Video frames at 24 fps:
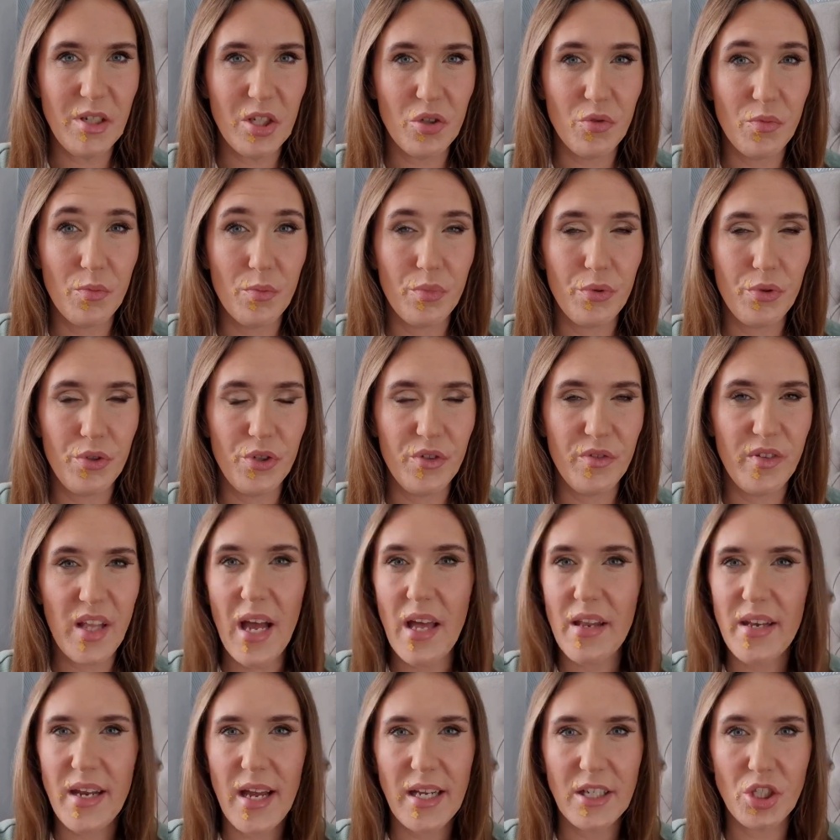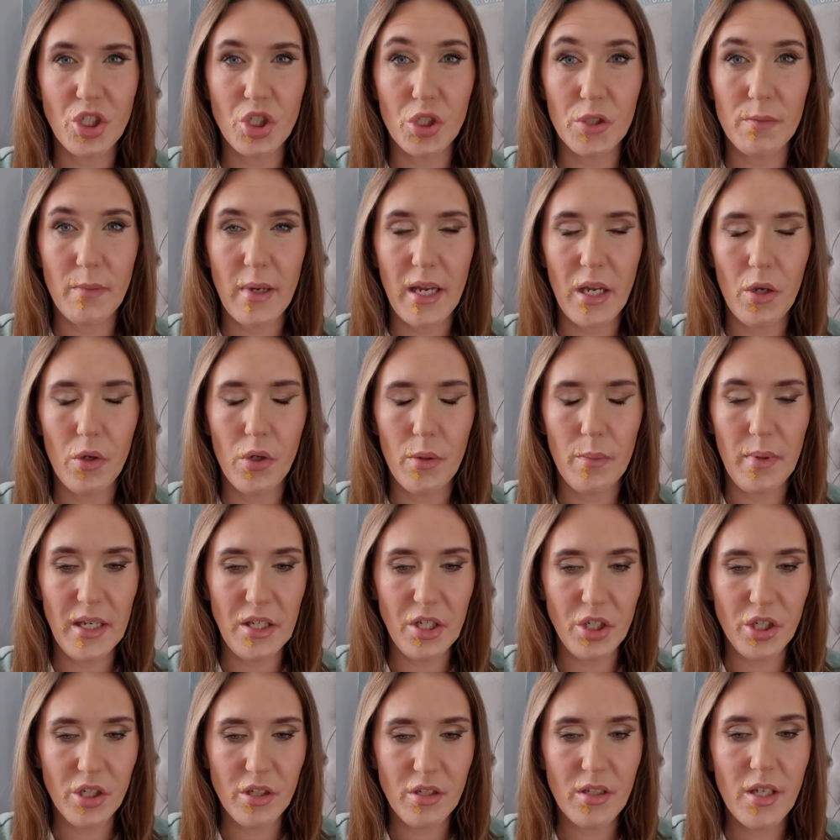we couldn't prove that, and that's just my own
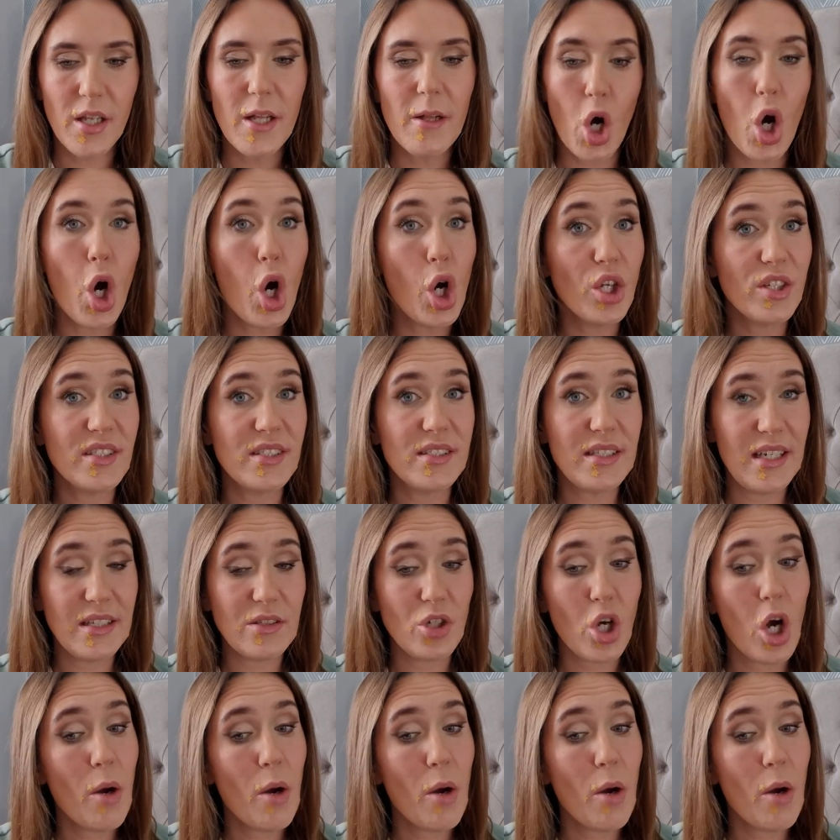opinion. But Oz did